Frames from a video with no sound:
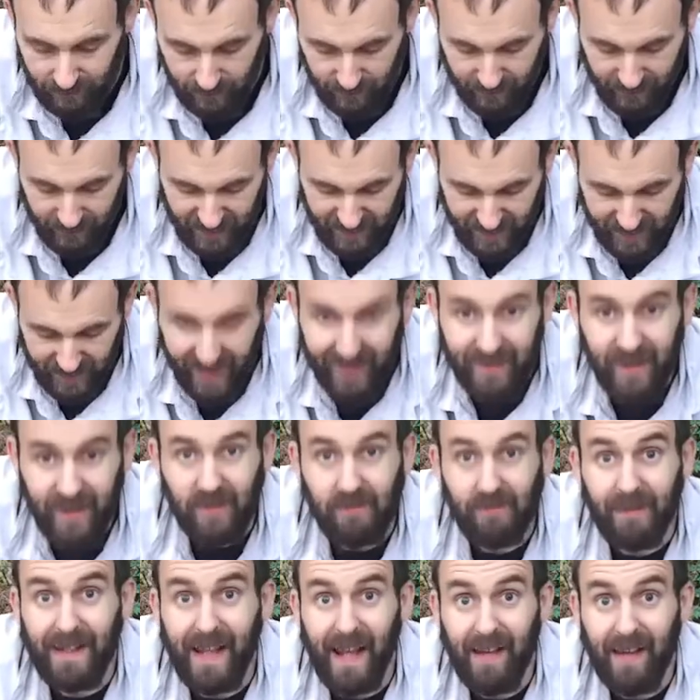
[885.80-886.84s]
this kit doesn't
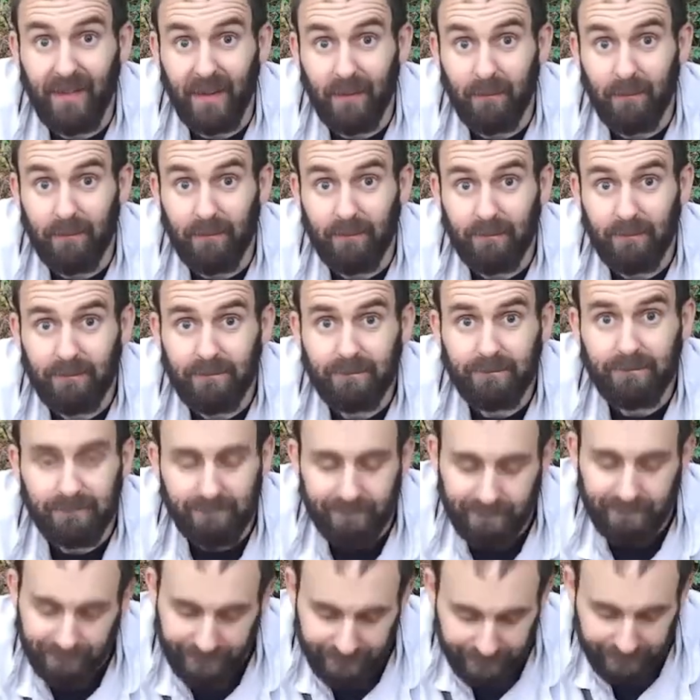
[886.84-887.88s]
really have it.
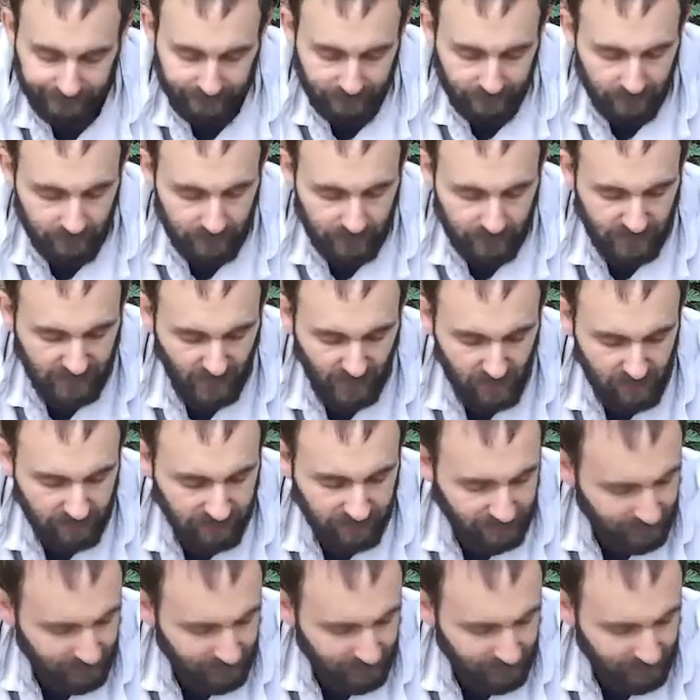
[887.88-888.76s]
So,